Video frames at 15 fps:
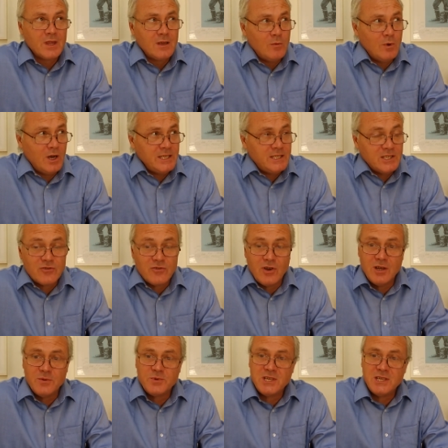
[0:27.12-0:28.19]
well, he
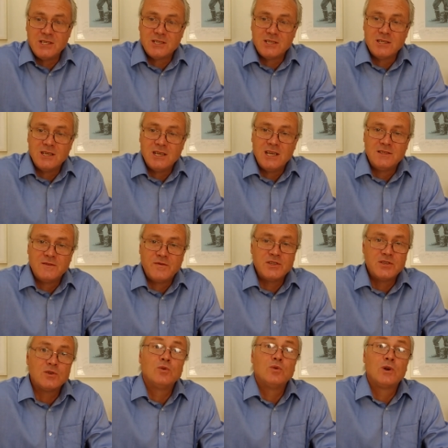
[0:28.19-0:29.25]
describes his, his
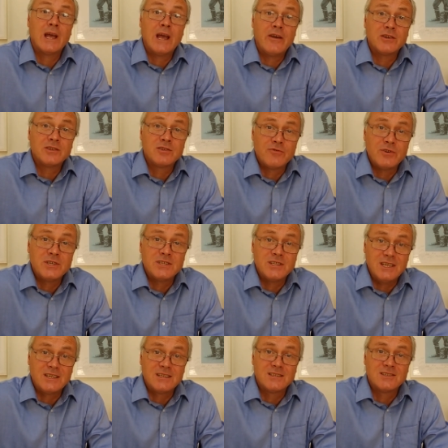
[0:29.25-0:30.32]
physical
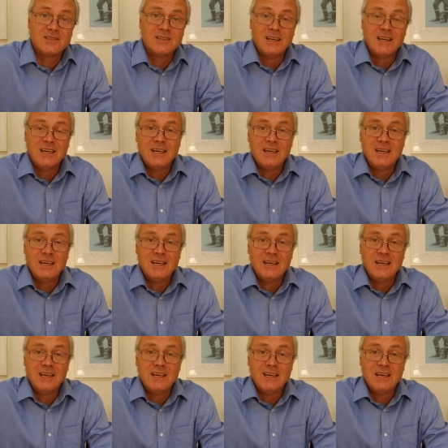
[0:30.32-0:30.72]
characteristics